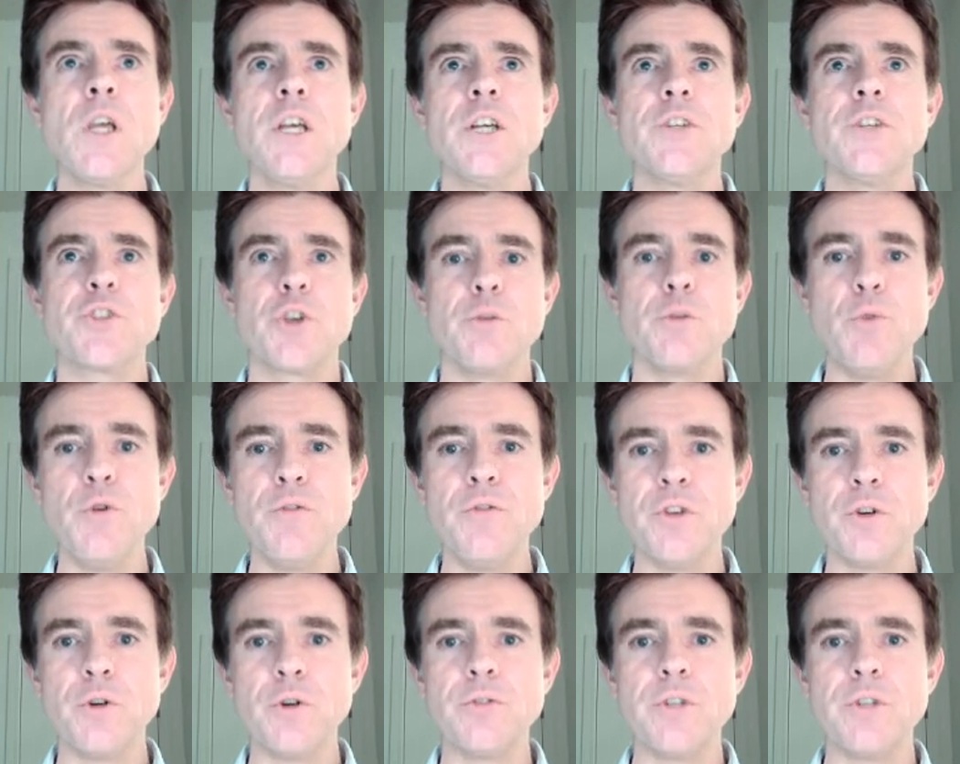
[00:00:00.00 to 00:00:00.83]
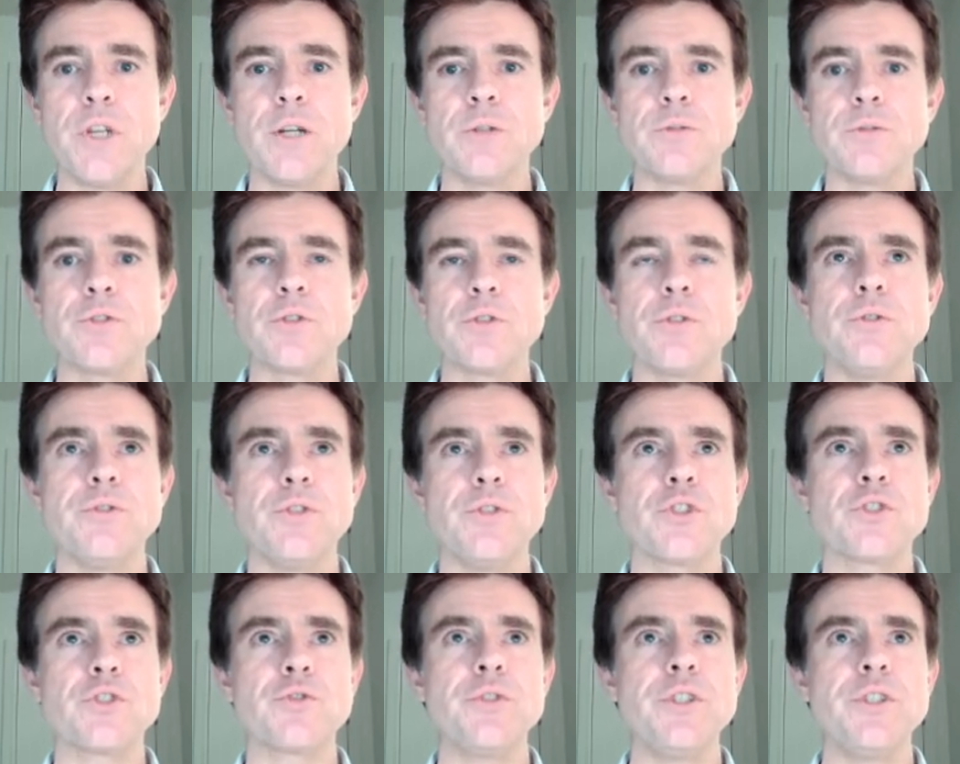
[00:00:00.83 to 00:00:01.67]
So moving on now to
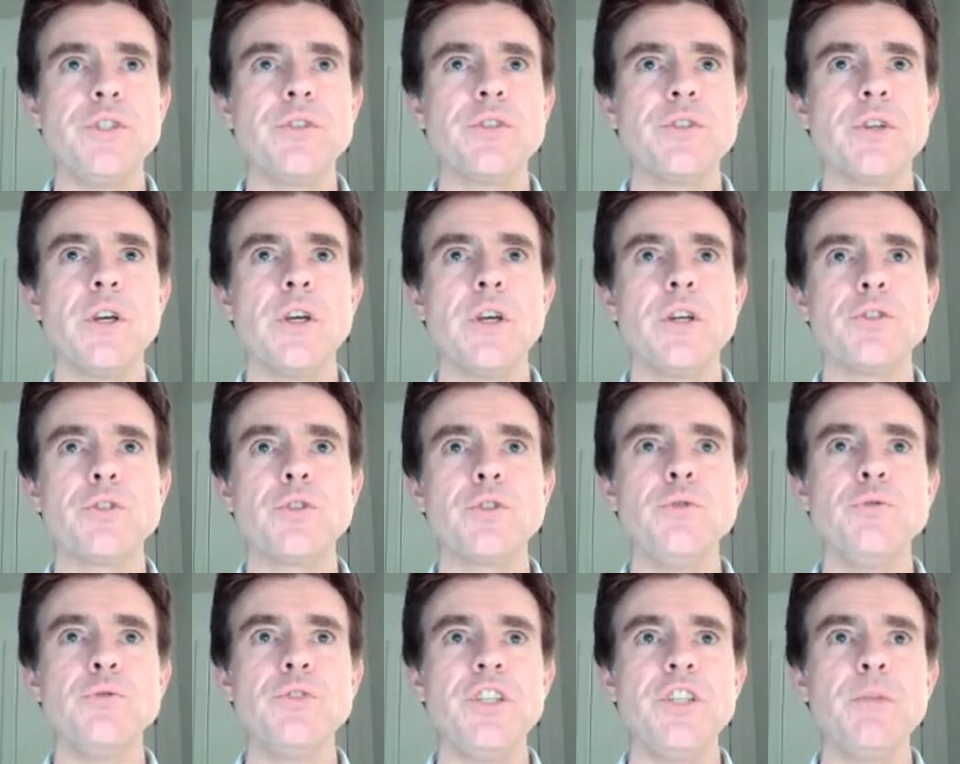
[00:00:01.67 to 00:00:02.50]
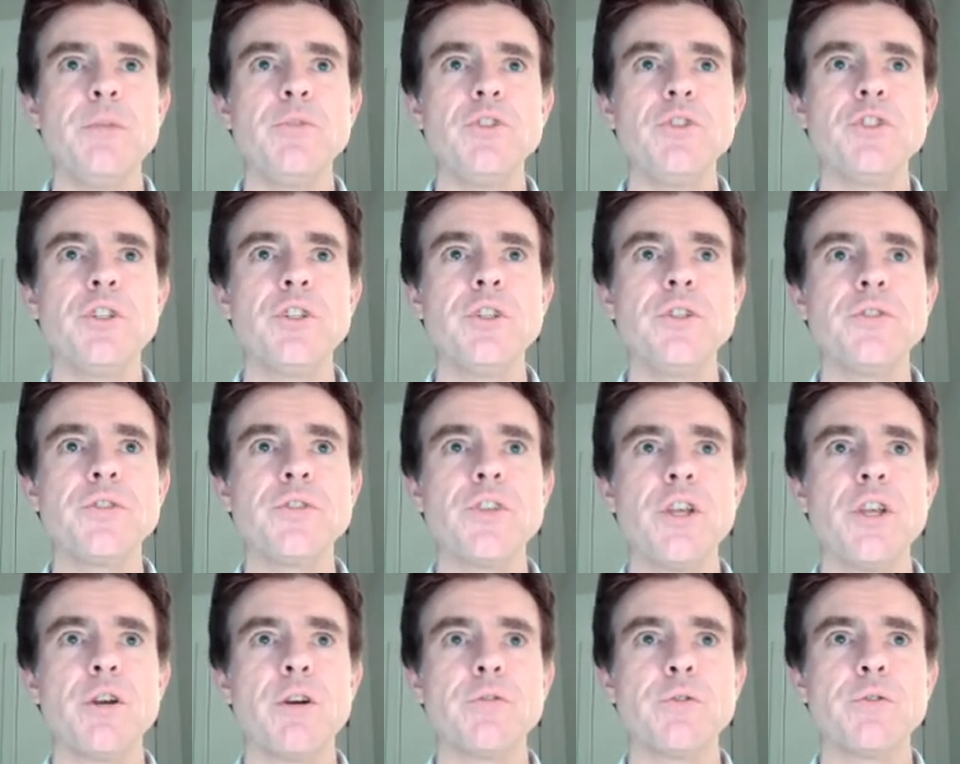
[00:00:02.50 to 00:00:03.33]
discrete 2D images.
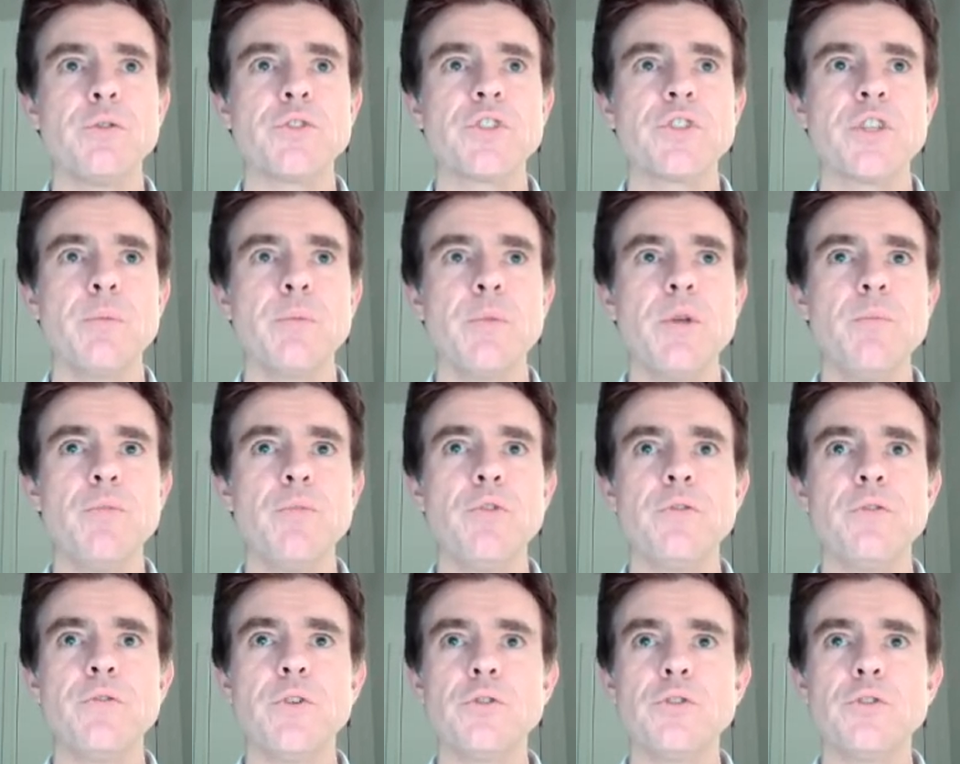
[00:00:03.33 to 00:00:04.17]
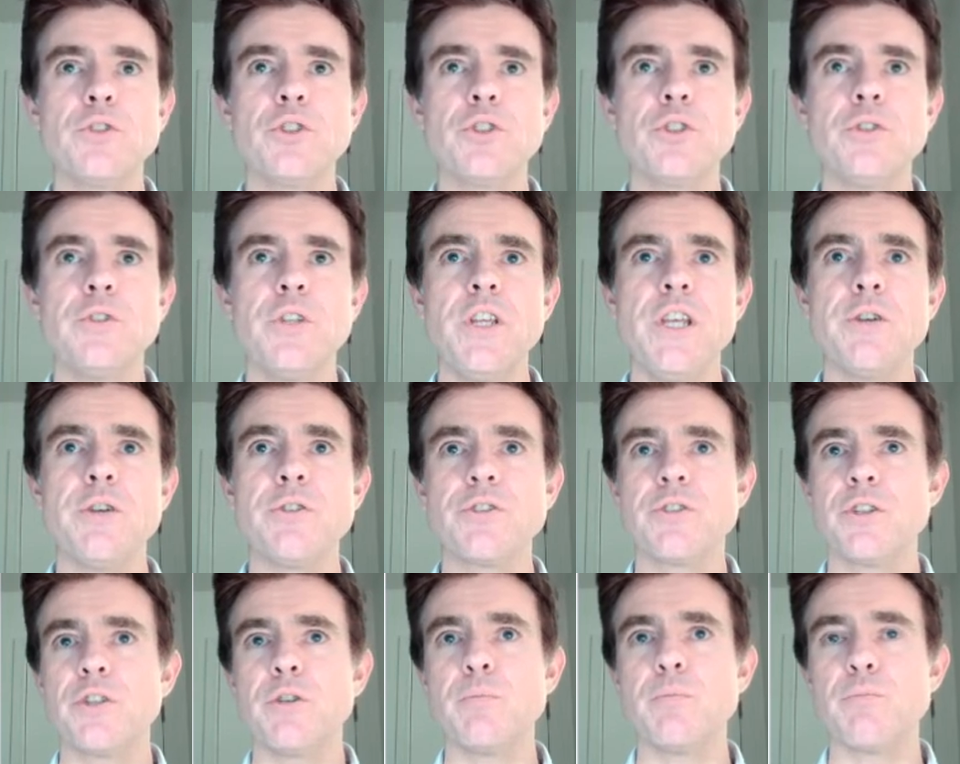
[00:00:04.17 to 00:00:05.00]
Here I've got some input function here. It's
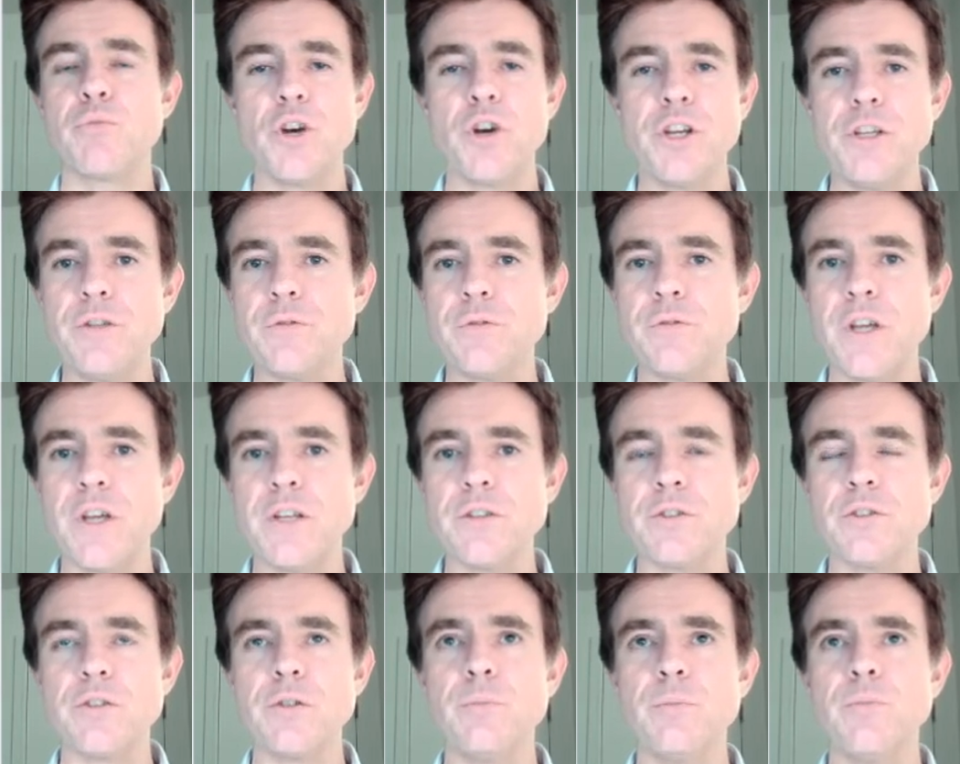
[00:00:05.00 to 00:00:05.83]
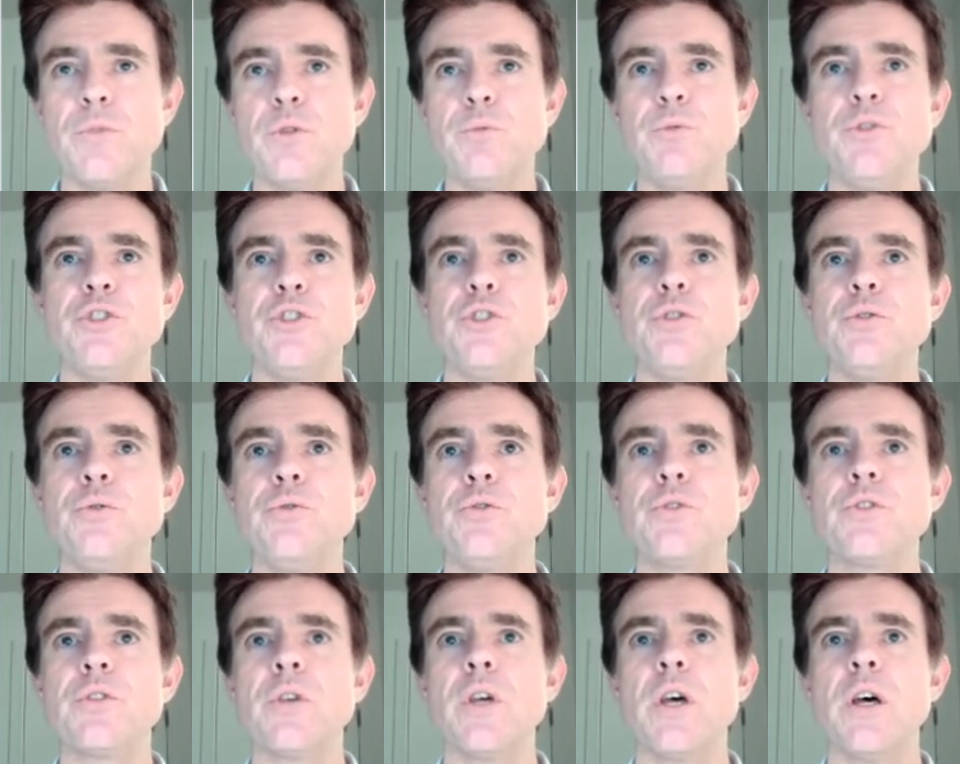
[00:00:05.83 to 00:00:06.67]
like a brain phantom that we'd
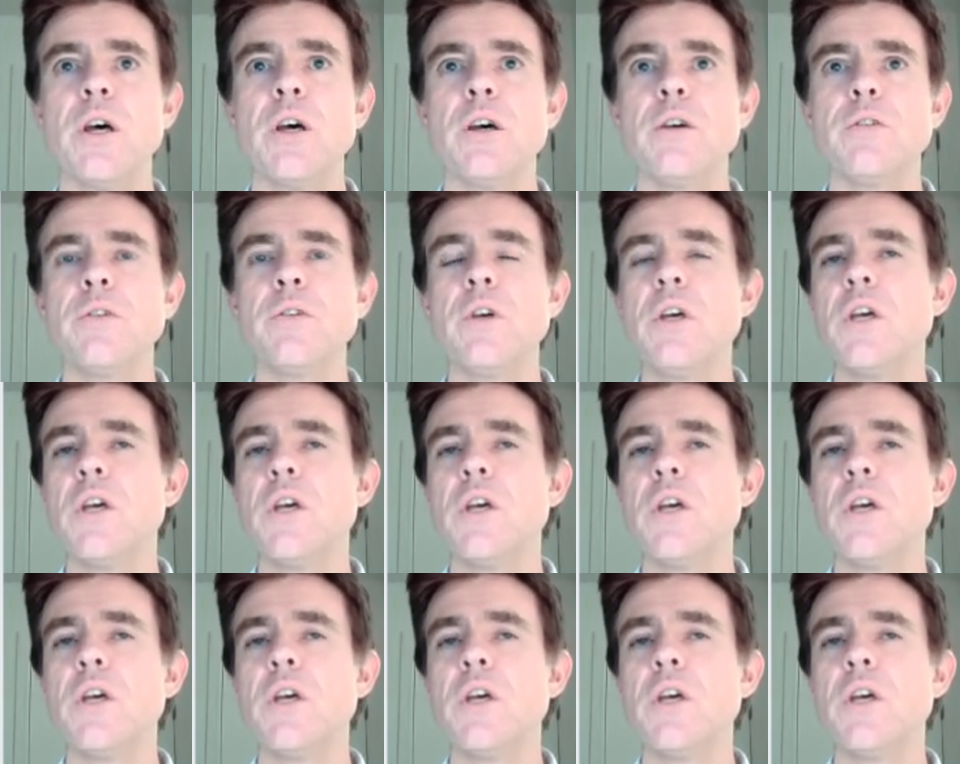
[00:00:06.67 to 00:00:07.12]
use for